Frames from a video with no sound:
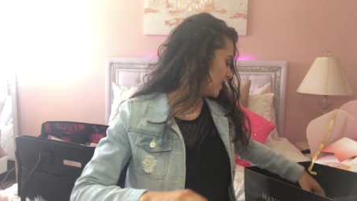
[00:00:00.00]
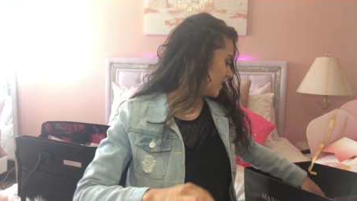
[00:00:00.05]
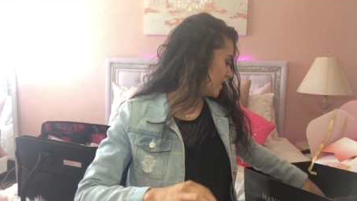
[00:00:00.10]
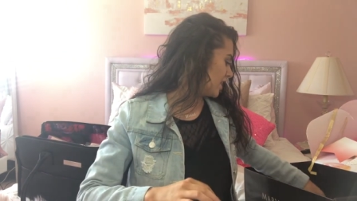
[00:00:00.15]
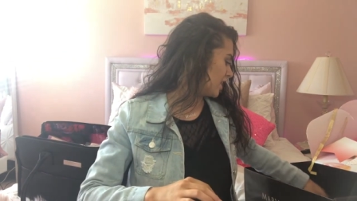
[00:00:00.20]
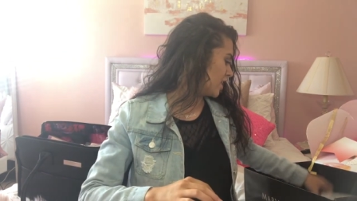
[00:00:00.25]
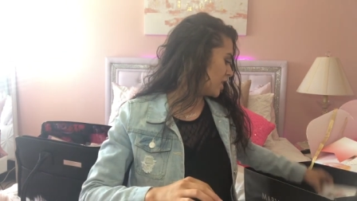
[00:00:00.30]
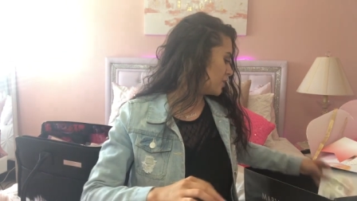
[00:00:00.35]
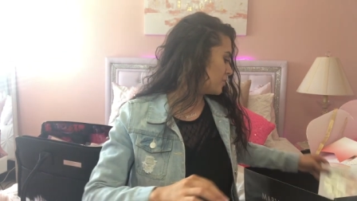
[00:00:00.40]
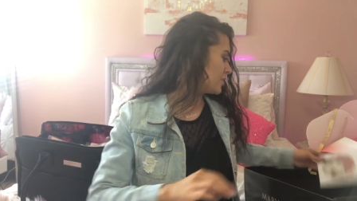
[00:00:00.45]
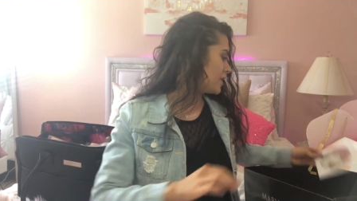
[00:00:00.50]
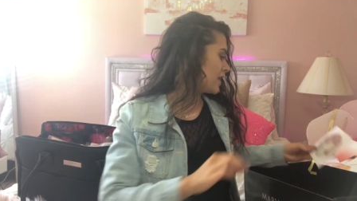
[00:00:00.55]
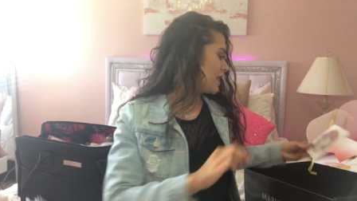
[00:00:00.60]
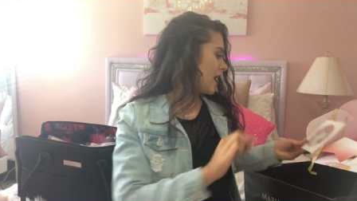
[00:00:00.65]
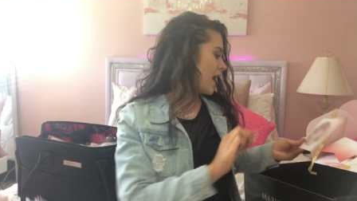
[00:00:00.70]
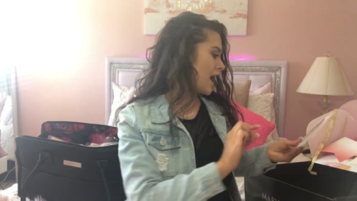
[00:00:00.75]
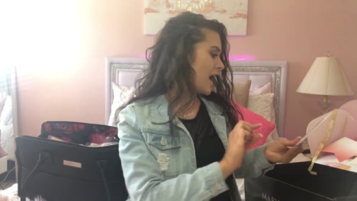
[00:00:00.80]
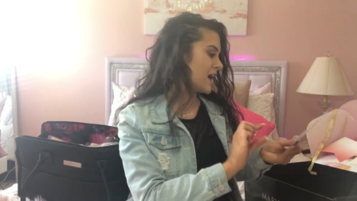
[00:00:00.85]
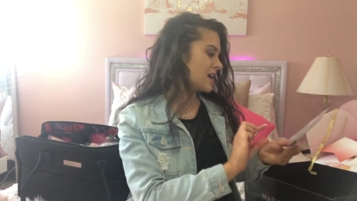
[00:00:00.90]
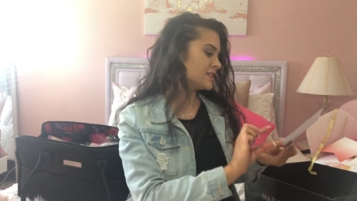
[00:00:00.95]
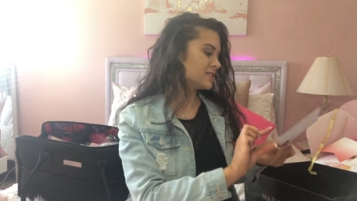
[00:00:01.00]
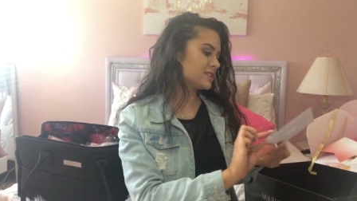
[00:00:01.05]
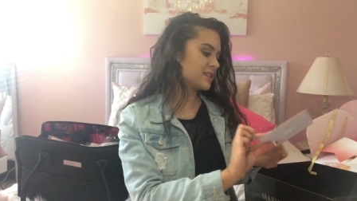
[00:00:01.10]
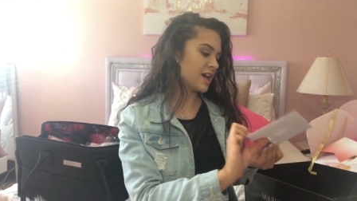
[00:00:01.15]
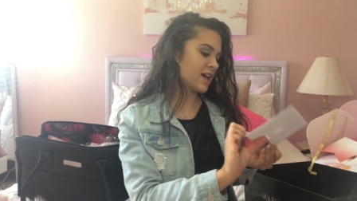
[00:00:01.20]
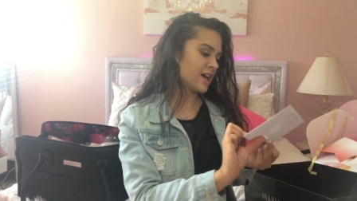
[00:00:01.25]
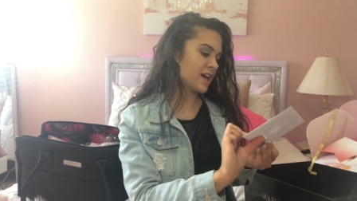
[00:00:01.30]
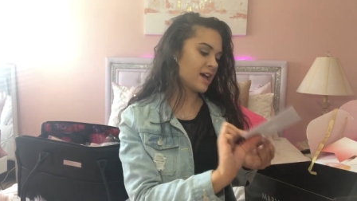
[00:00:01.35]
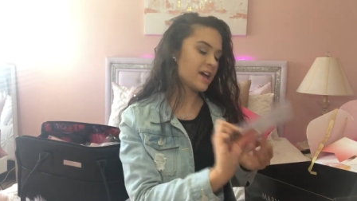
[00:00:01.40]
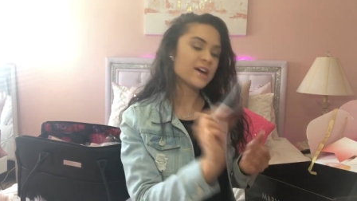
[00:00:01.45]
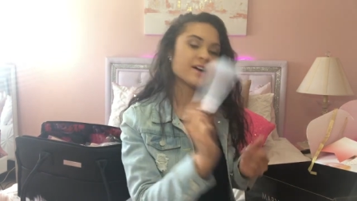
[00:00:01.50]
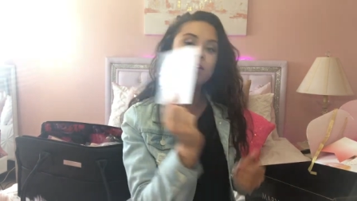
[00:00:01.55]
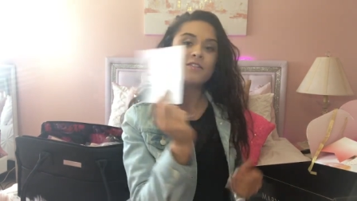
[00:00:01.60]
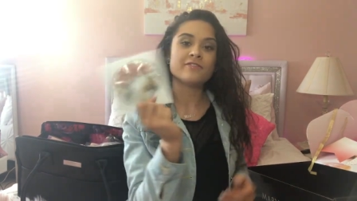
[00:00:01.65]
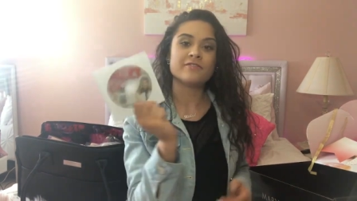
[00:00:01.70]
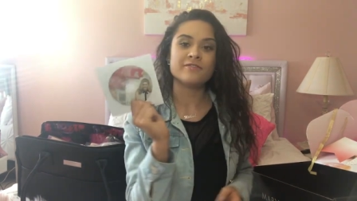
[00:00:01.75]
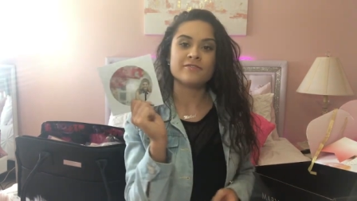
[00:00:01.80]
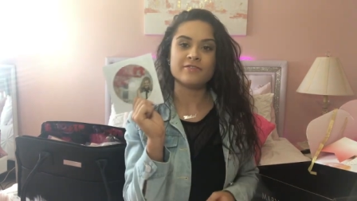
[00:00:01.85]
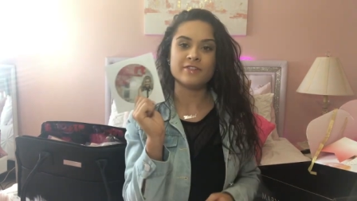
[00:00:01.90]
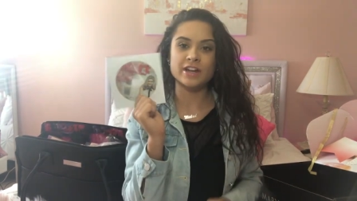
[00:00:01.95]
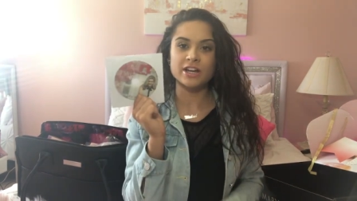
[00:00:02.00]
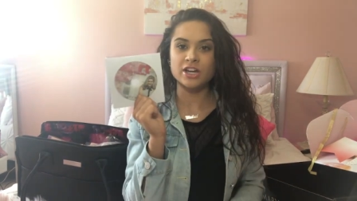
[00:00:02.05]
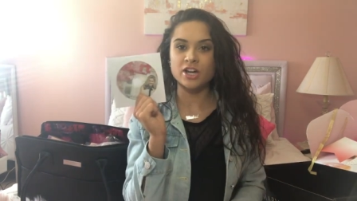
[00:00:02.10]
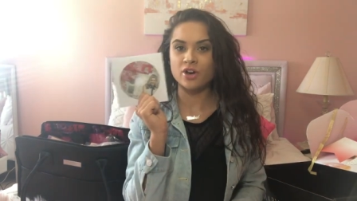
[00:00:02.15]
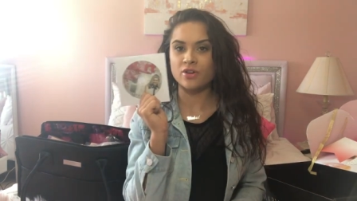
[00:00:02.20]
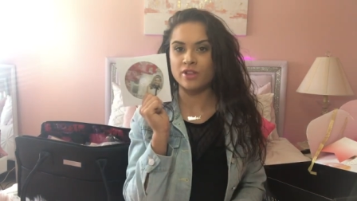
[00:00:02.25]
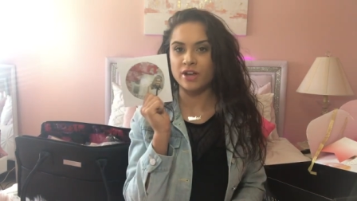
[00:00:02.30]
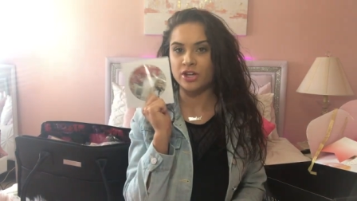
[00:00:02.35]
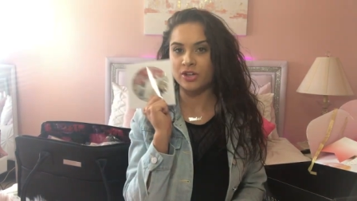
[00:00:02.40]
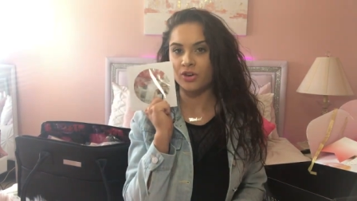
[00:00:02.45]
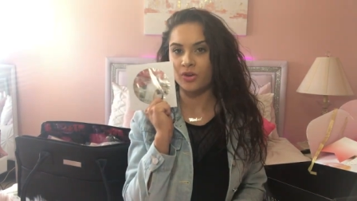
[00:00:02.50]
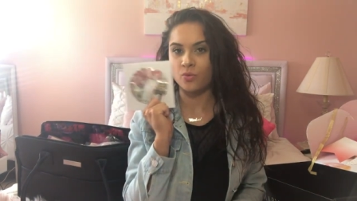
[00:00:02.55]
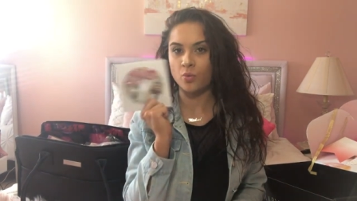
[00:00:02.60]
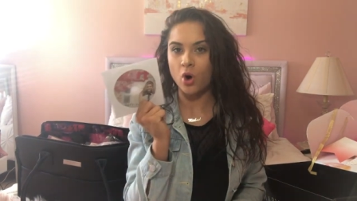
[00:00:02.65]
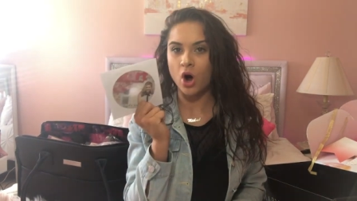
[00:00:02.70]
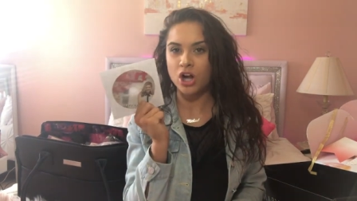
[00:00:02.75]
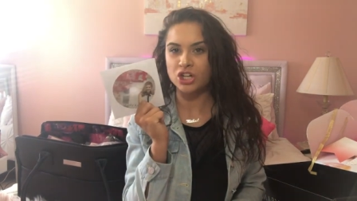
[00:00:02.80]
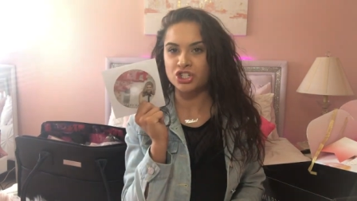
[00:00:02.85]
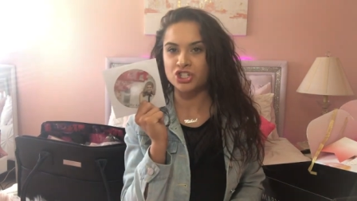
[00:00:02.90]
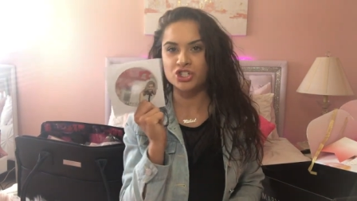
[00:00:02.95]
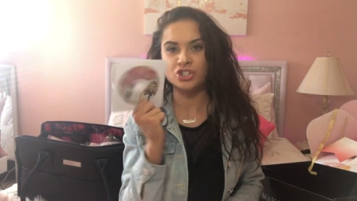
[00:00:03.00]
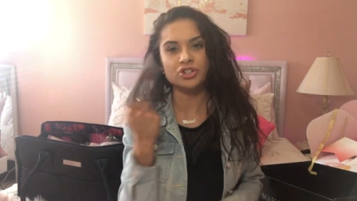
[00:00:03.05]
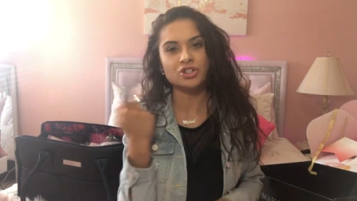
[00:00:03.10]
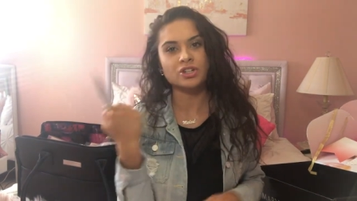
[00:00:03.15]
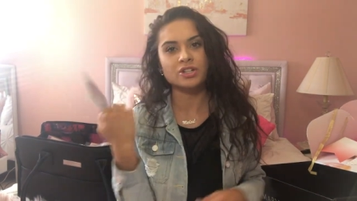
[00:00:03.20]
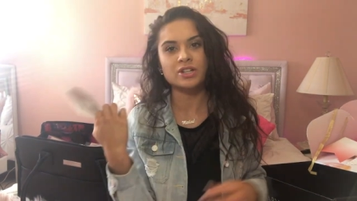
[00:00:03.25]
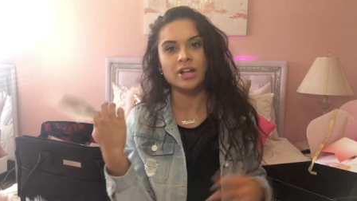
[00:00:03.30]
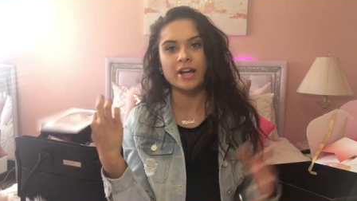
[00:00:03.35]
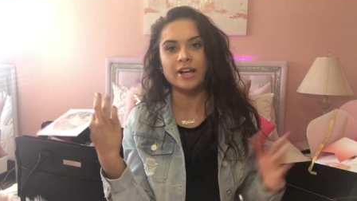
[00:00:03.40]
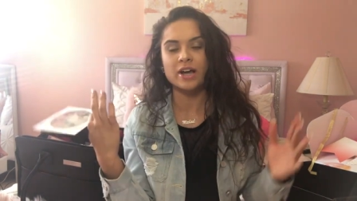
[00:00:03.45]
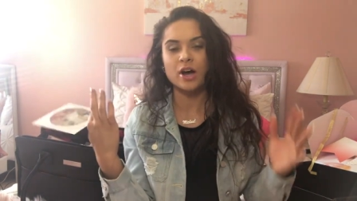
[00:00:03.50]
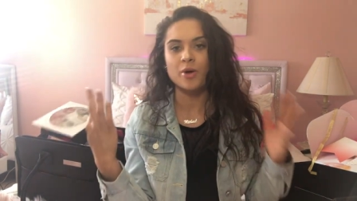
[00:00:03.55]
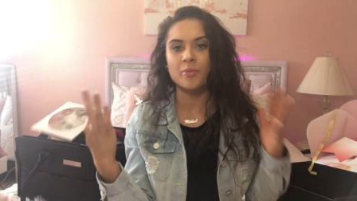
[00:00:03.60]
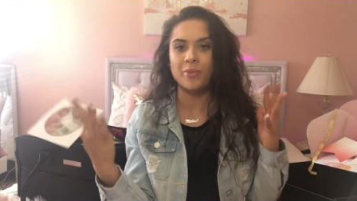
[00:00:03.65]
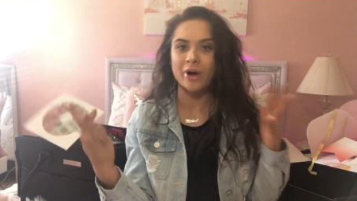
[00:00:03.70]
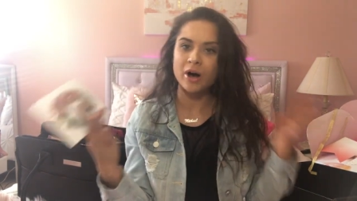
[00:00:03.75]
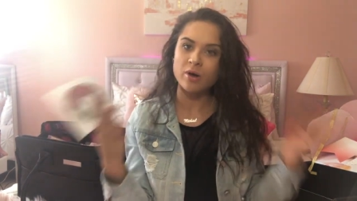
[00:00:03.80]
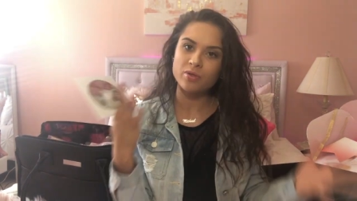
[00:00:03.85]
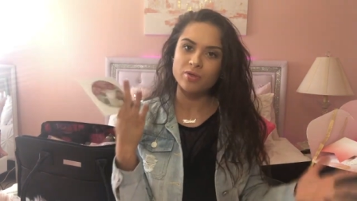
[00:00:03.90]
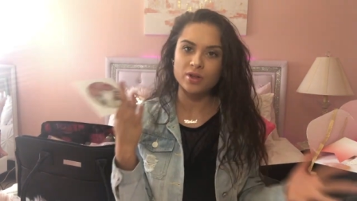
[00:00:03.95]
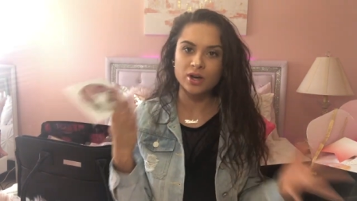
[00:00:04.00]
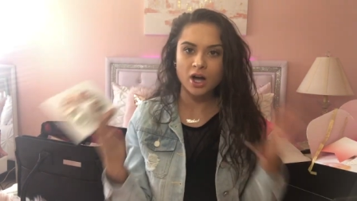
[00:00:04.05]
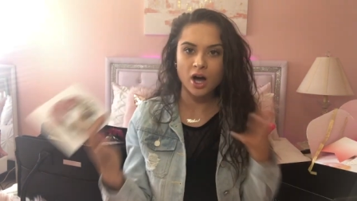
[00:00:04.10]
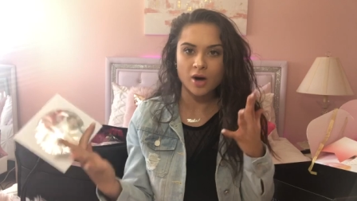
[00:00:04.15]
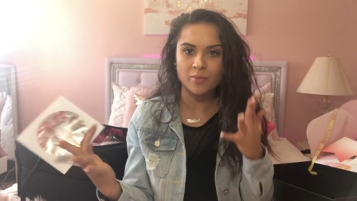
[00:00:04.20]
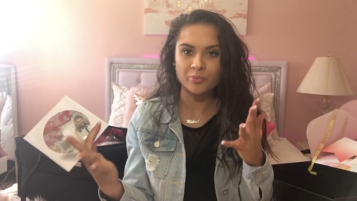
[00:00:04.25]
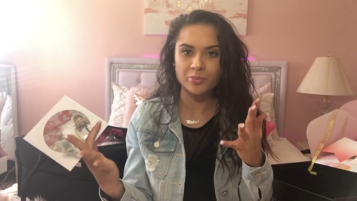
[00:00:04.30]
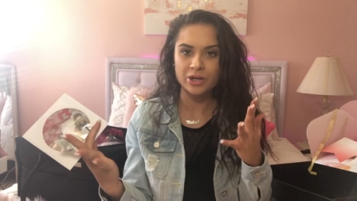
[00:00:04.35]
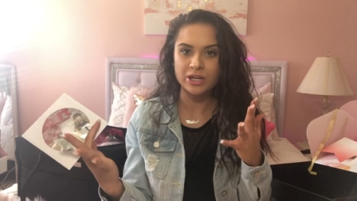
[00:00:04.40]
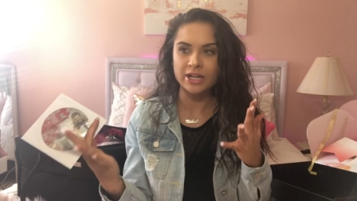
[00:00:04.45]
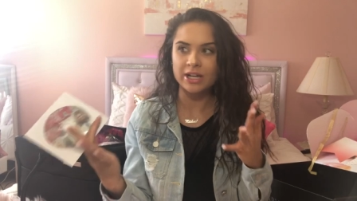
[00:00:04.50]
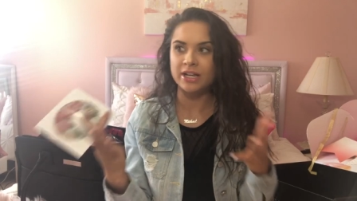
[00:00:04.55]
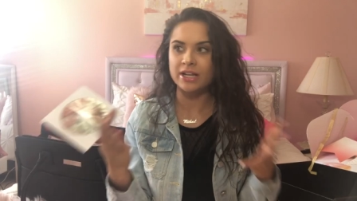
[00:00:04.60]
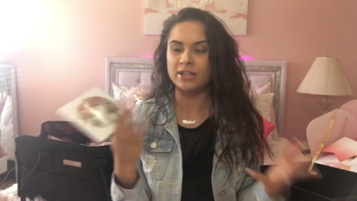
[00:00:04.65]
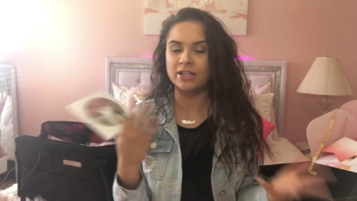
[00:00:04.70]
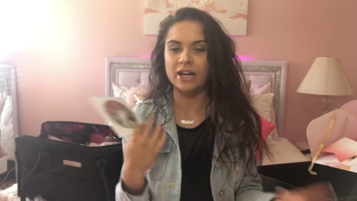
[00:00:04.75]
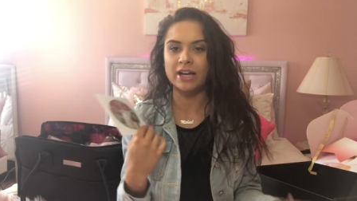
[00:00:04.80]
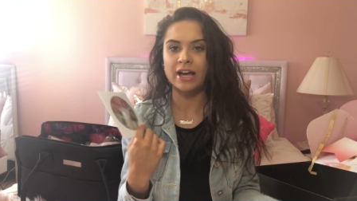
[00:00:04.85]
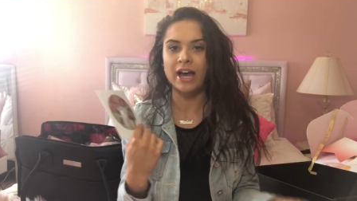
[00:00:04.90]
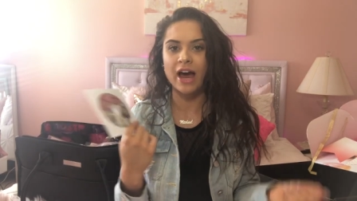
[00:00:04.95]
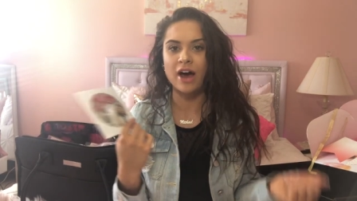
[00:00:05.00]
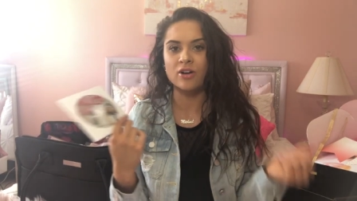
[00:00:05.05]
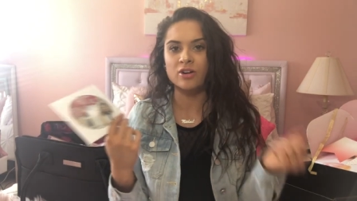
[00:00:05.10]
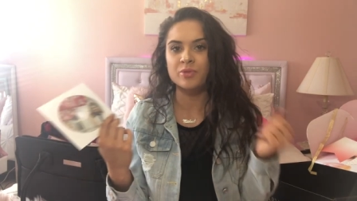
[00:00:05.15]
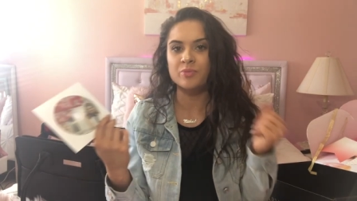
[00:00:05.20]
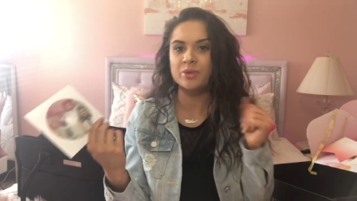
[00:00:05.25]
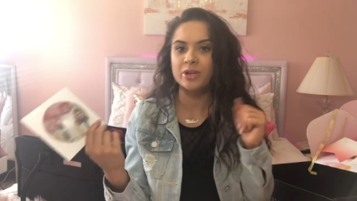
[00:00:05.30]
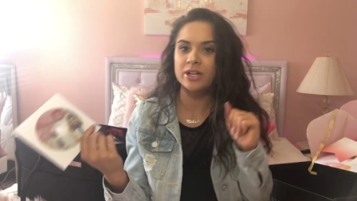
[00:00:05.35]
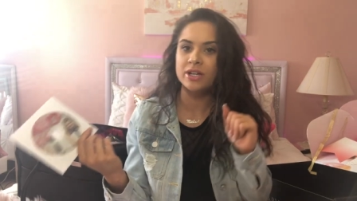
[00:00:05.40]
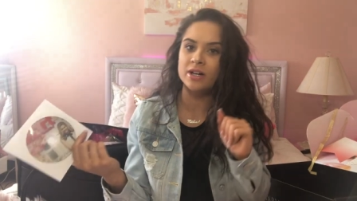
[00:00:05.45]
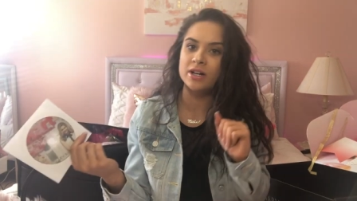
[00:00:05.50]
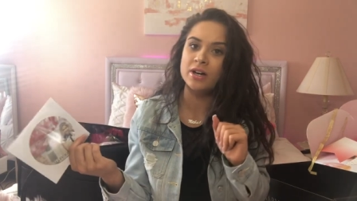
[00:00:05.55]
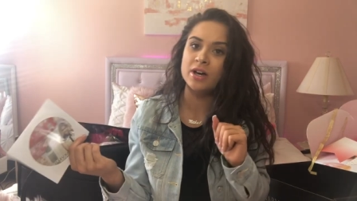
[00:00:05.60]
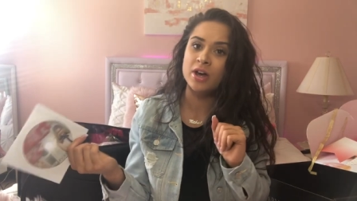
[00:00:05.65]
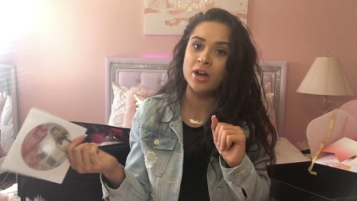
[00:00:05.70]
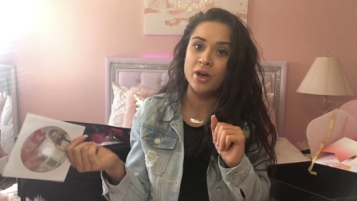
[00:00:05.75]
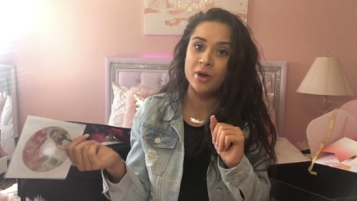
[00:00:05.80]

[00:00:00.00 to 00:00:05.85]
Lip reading: It has a video that you can watch to learn like about the company and like how to be a